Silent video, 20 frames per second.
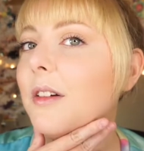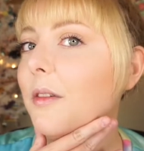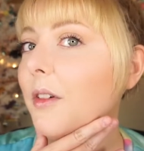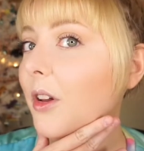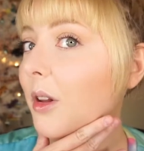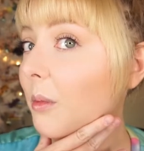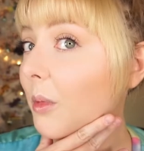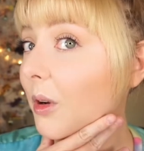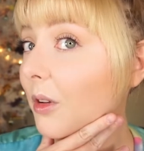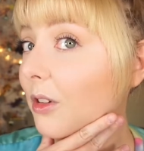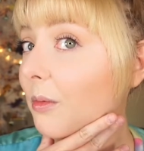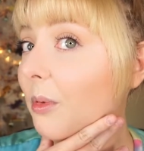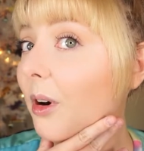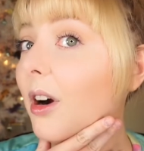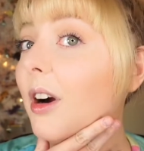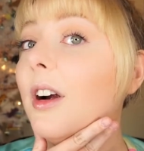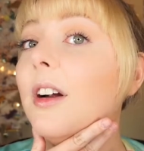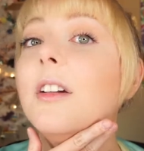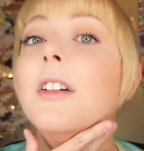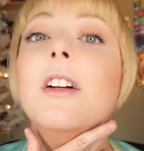for the most
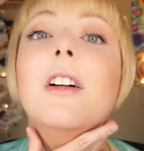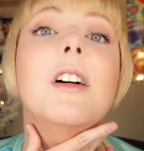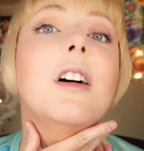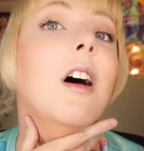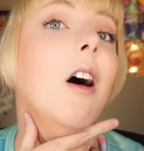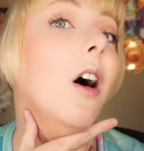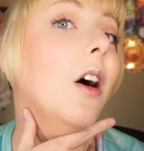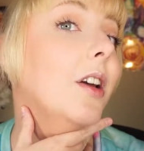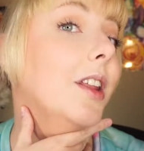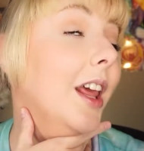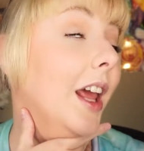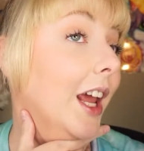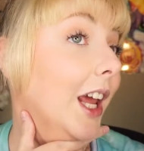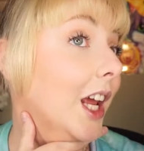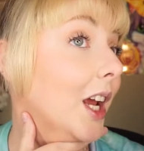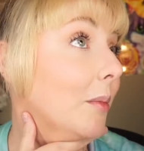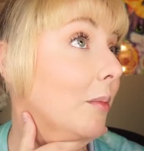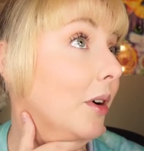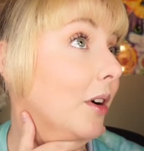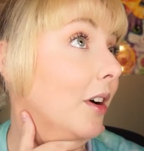part, on
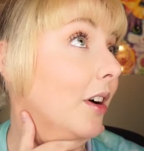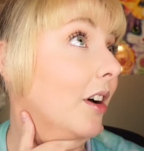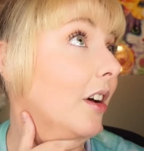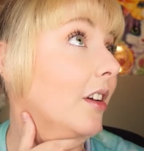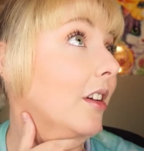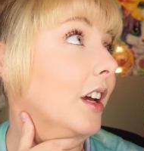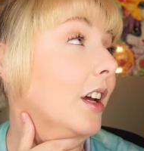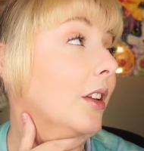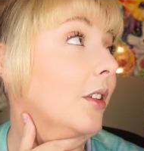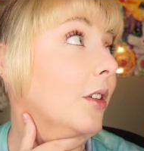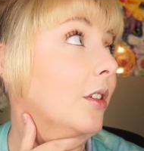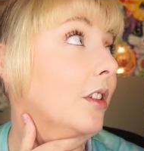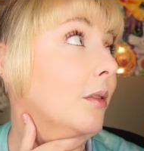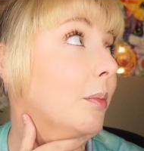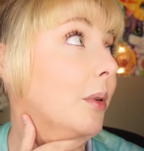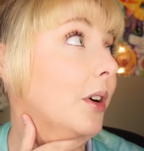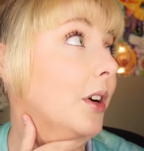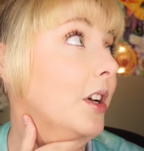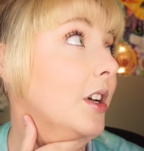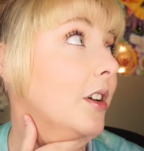camera, it looks
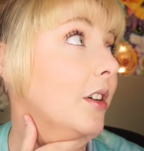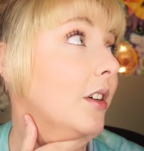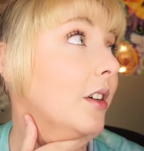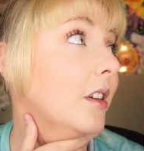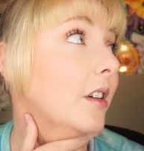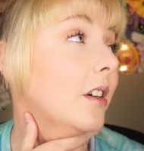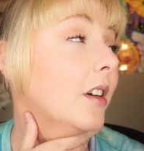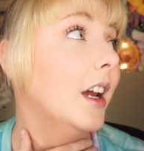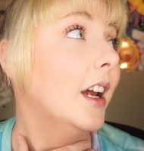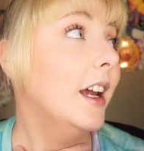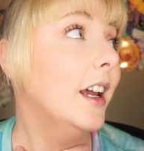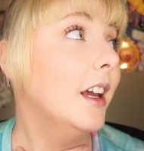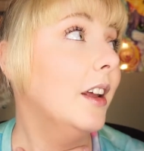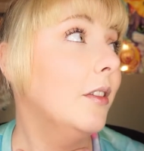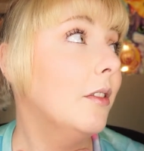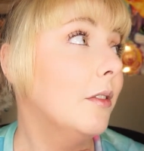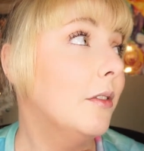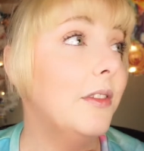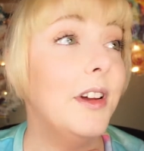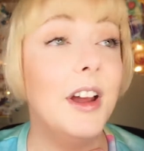pretty good.
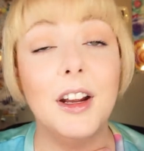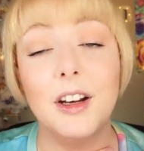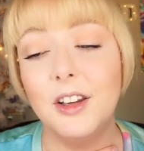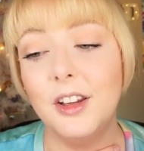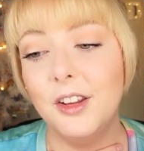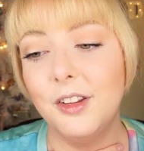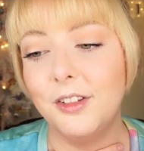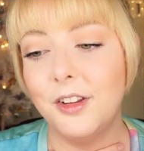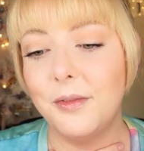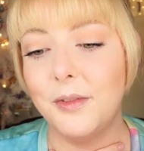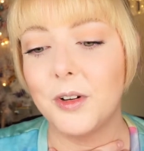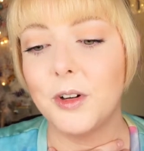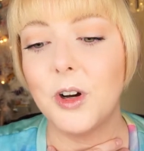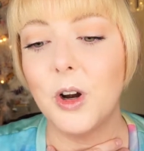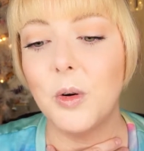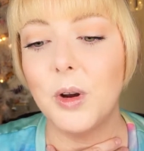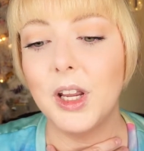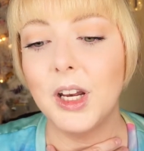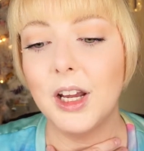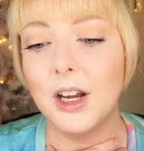And fact is, if you're
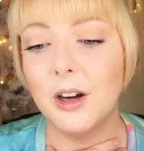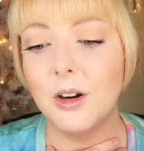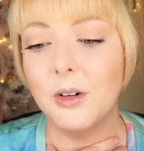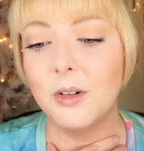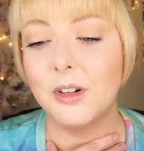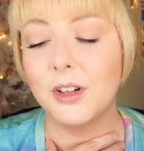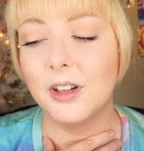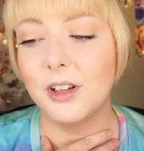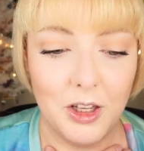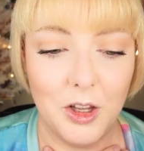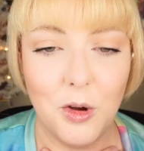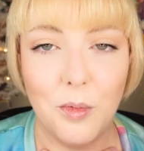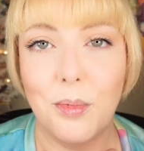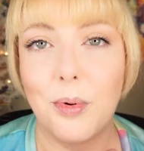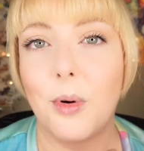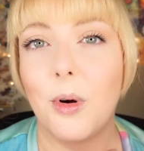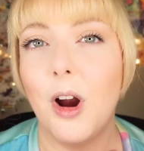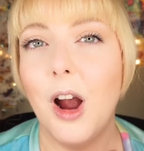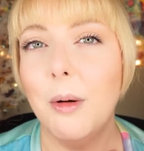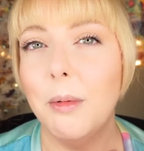going out, you
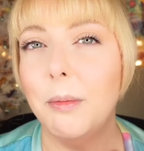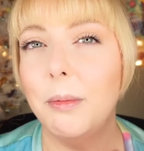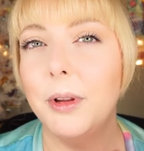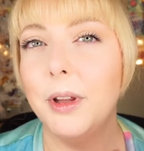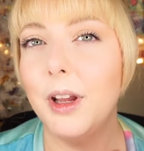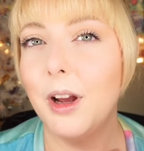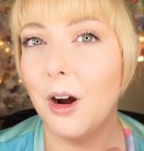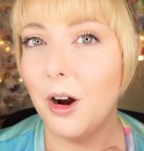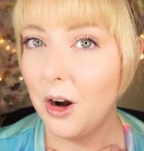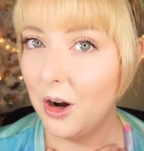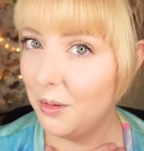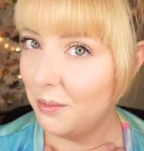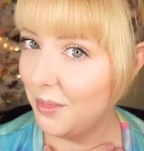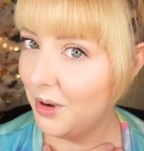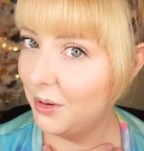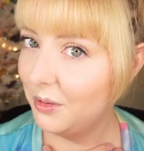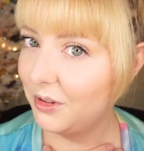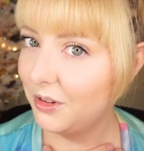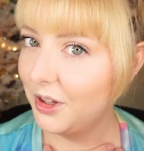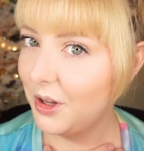probably are
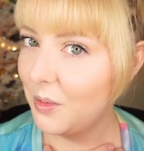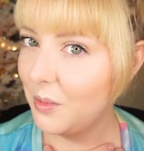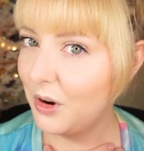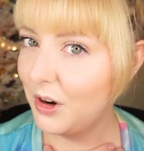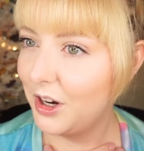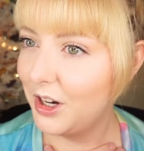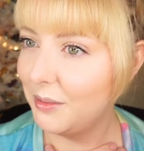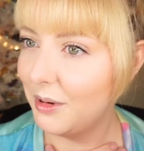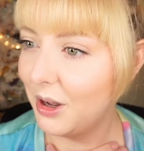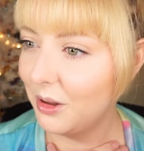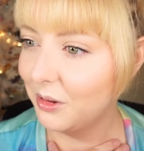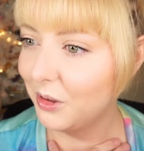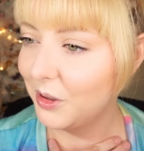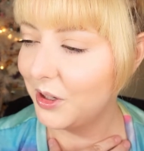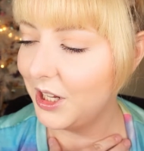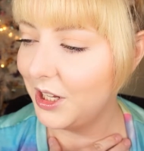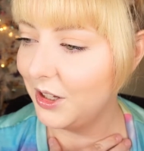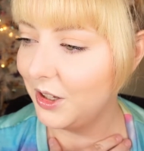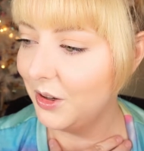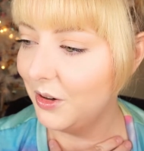mostly worried about
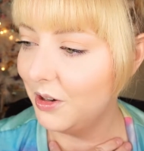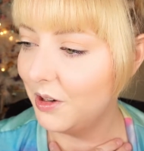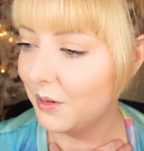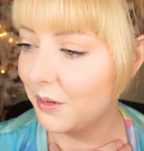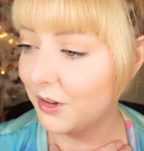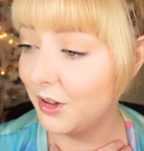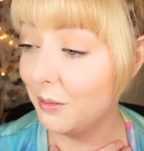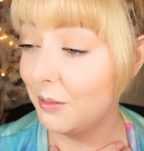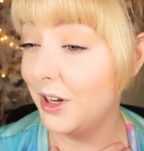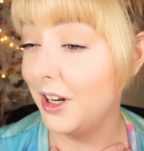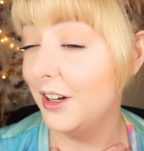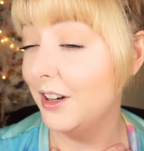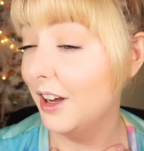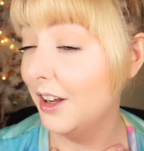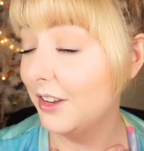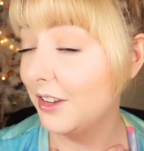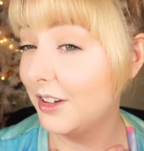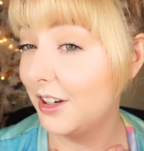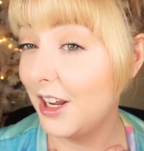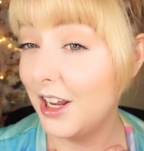looking good if somebody
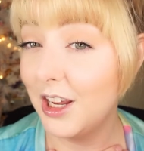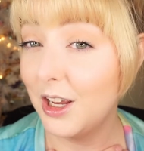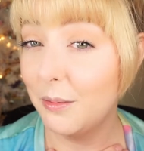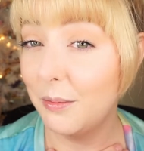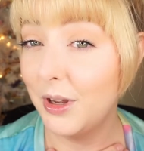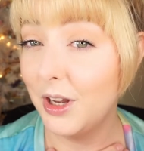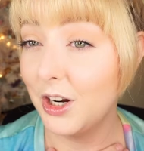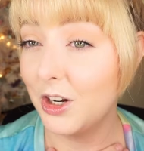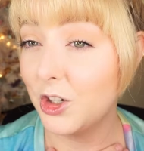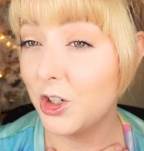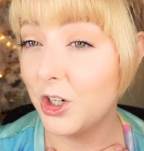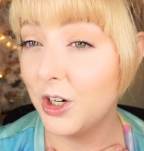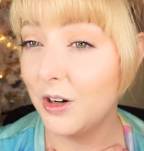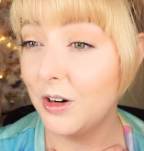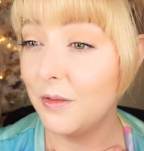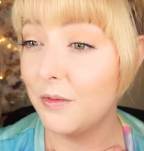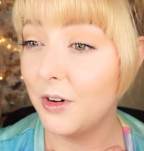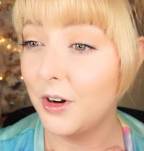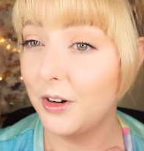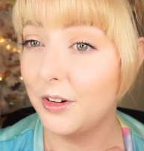does take a
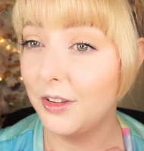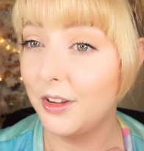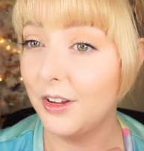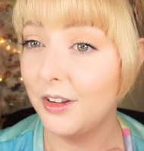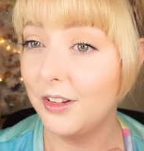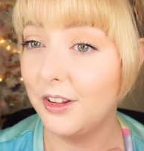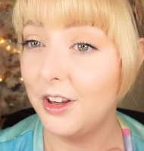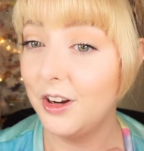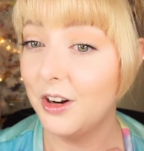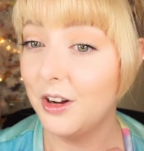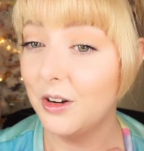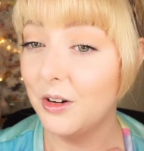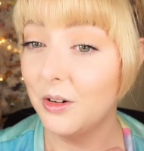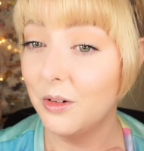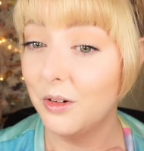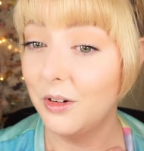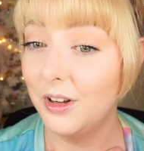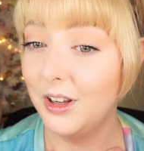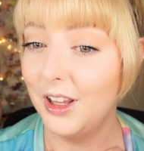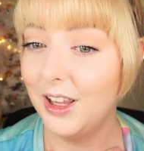picture versus, you
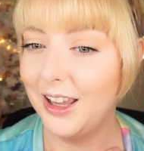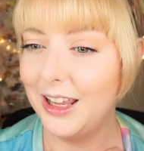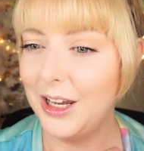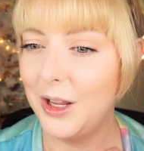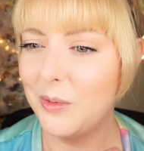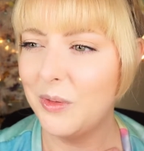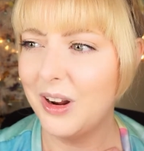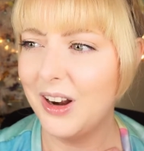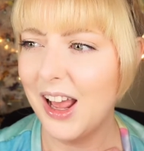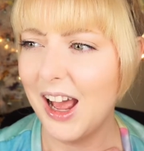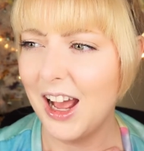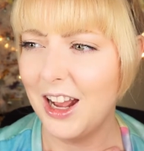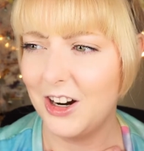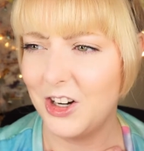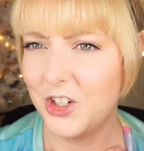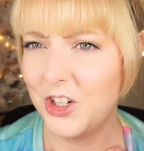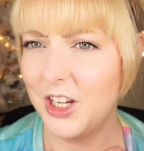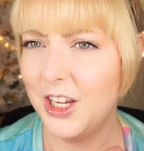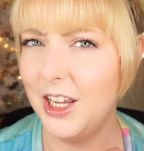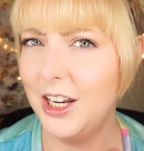know, anyone
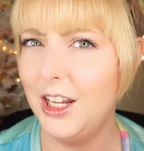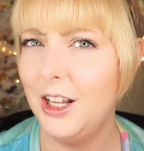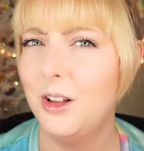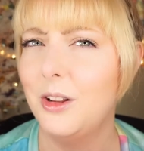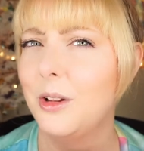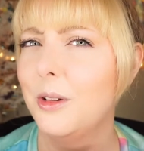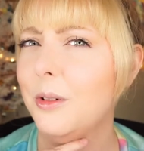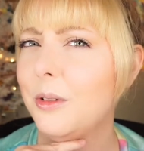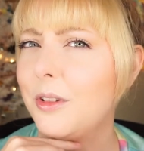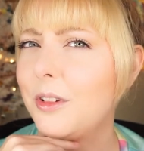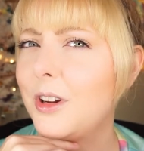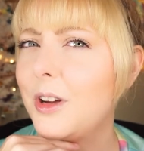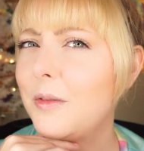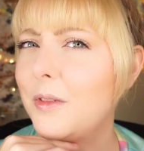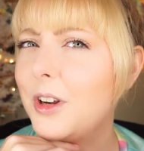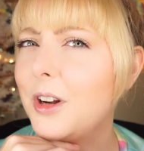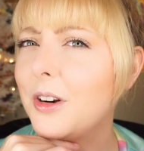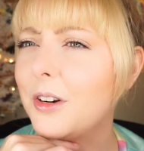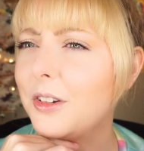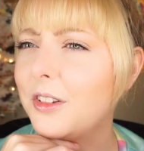actually getting close enough
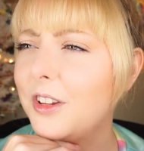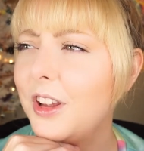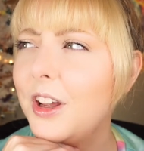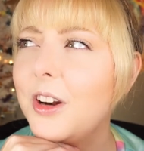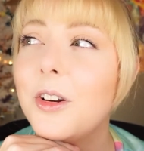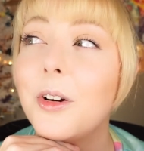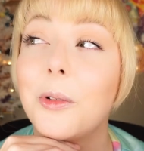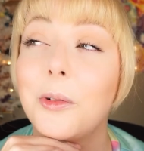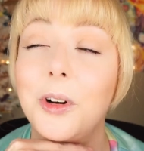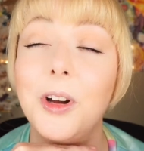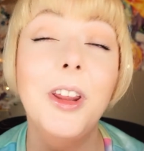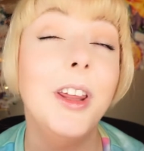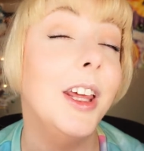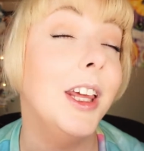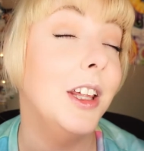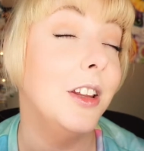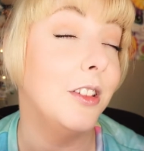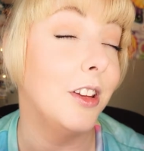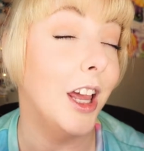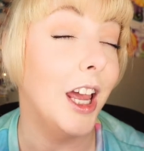to your skin to really
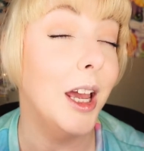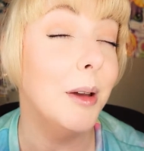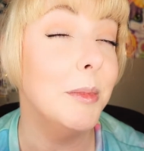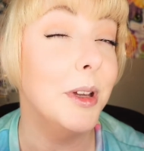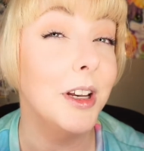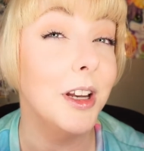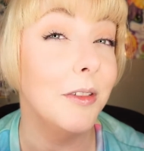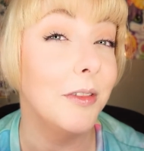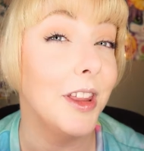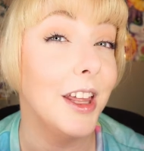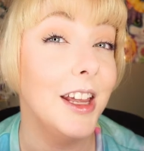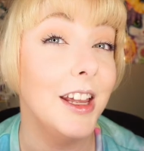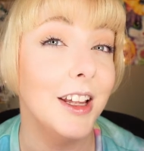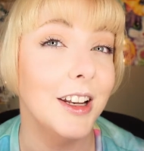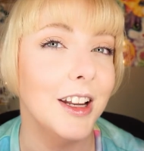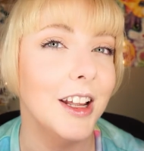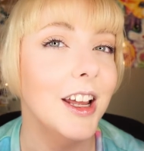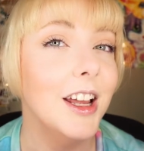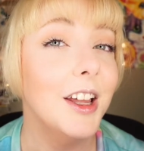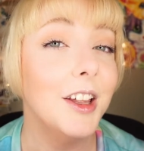examine if they
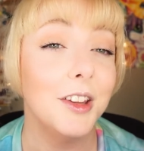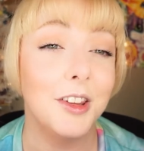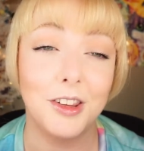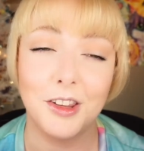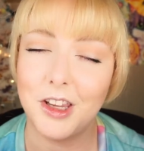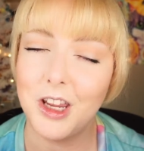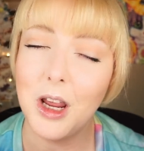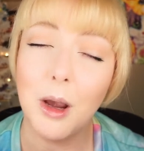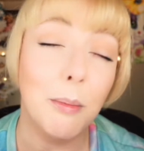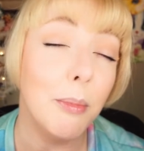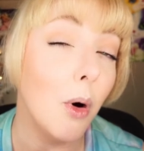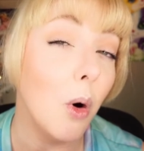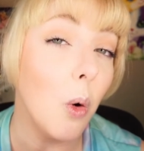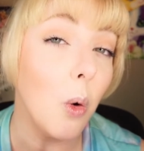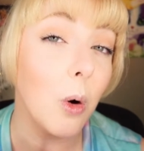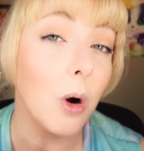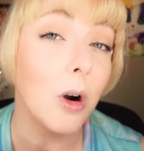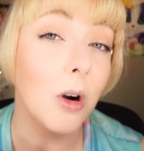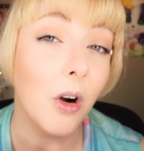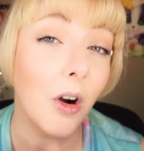can see a
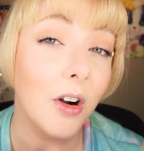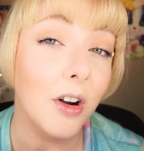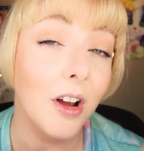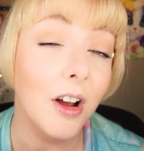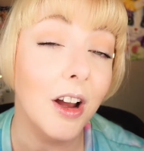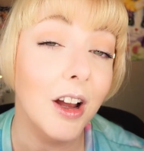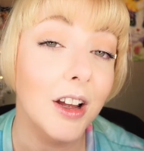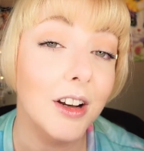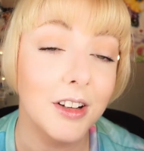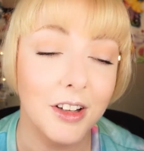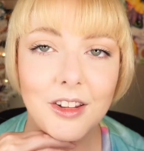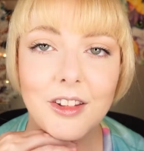pore or not.